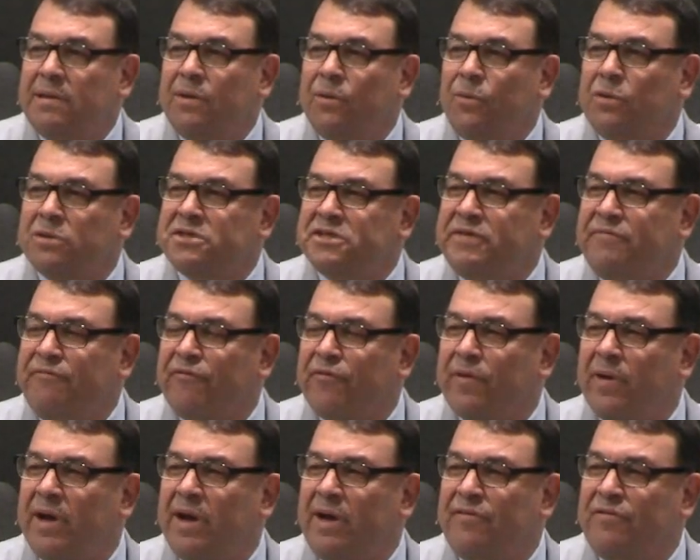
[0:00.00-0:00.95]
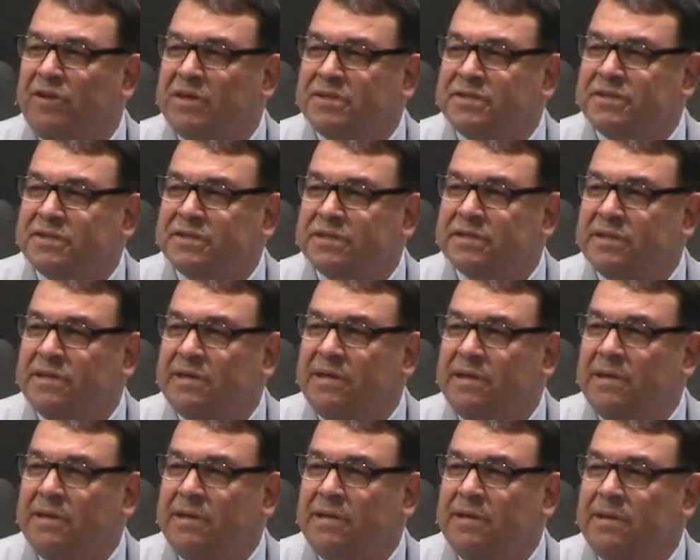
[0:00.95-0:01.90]
What's in front of us?
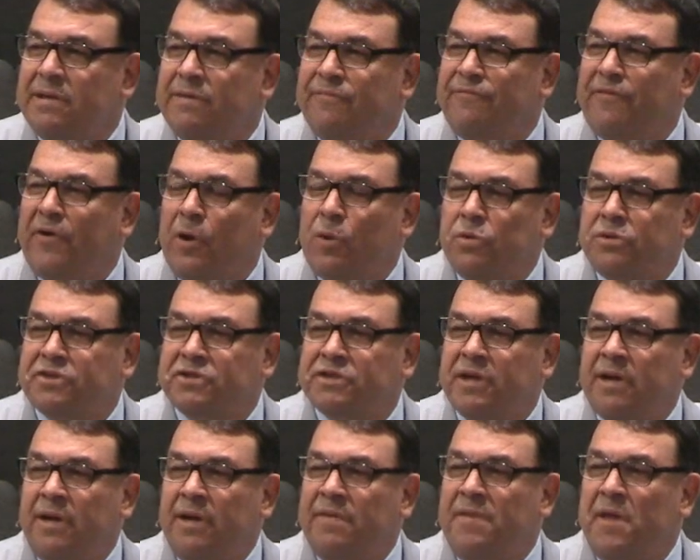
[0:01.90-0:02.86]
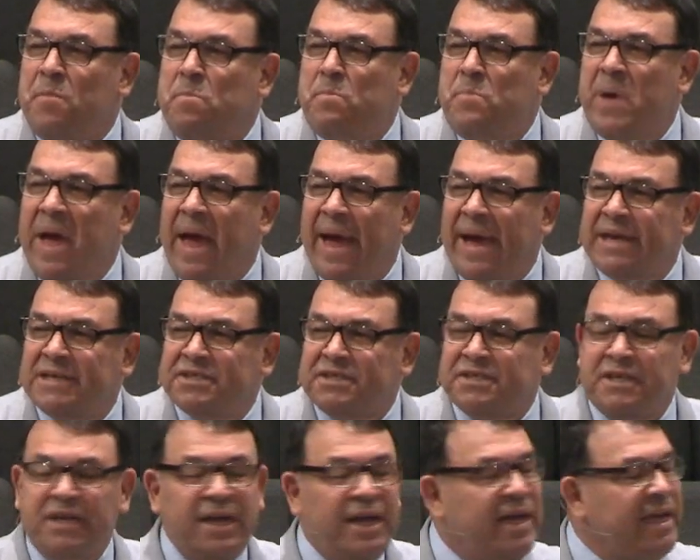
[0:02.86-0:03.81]
Folks, the
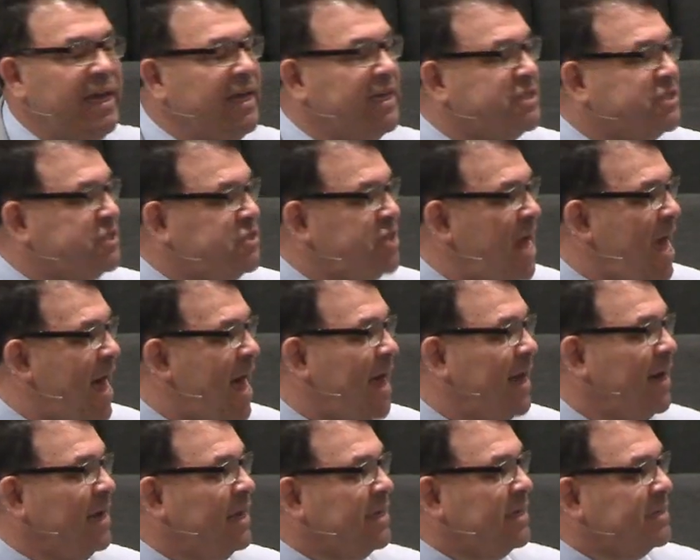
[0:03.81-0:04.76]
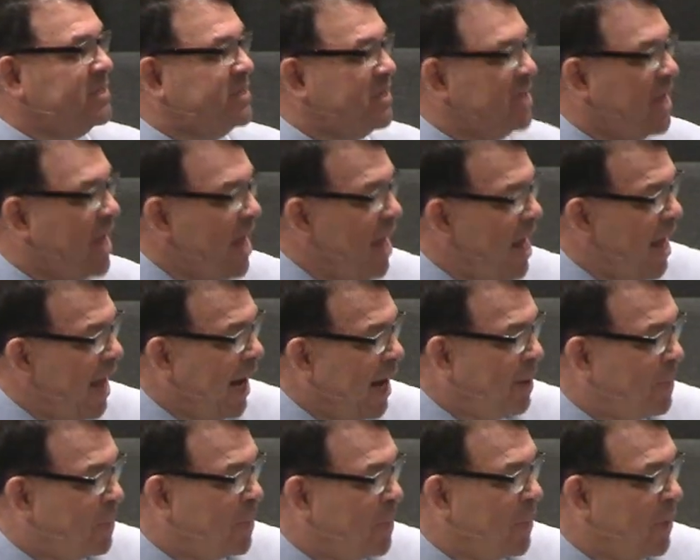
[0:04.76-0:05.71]
best is yet to
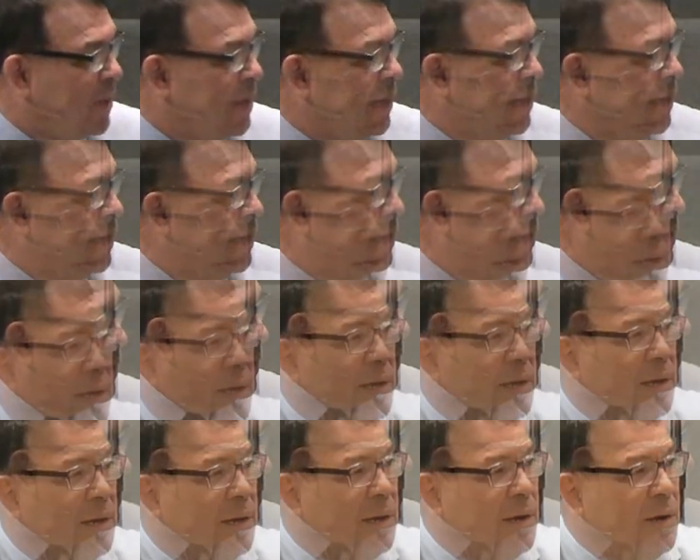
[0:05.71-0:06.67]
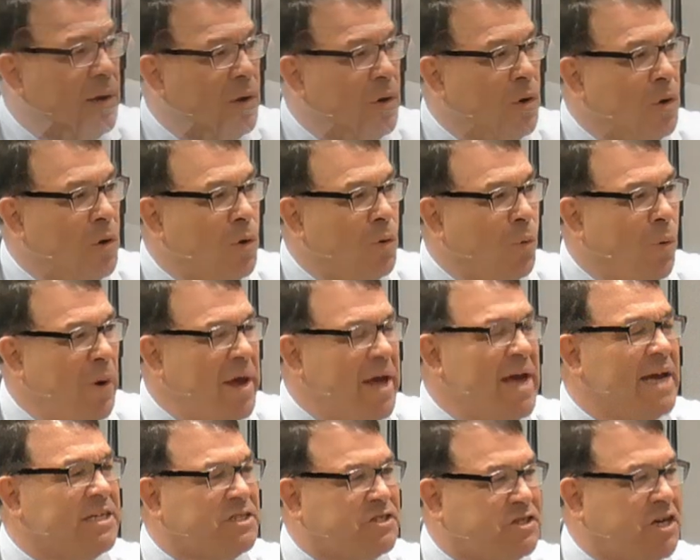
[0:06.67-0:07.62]
come. We
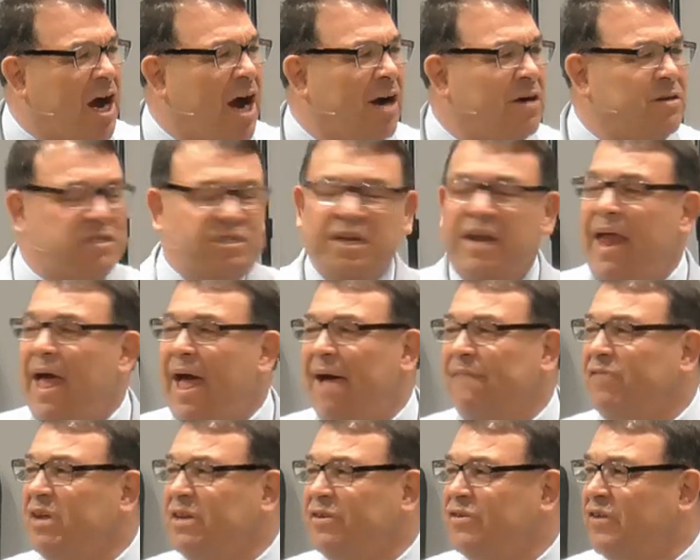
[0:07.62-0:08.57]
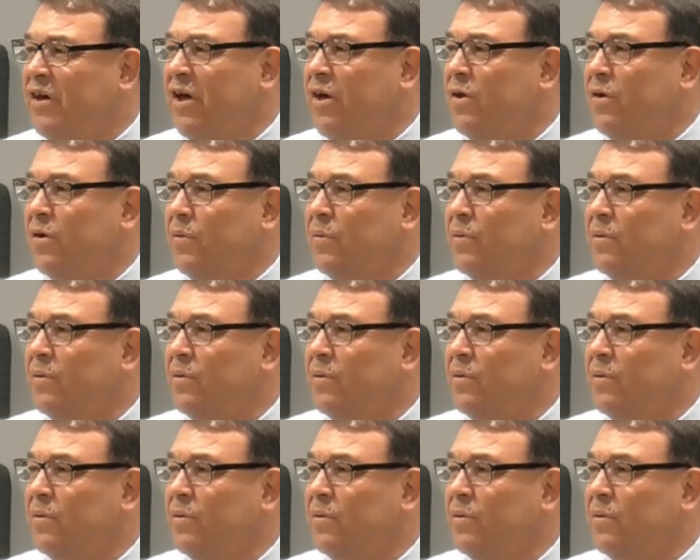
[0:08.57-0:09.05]
get church in heaven too.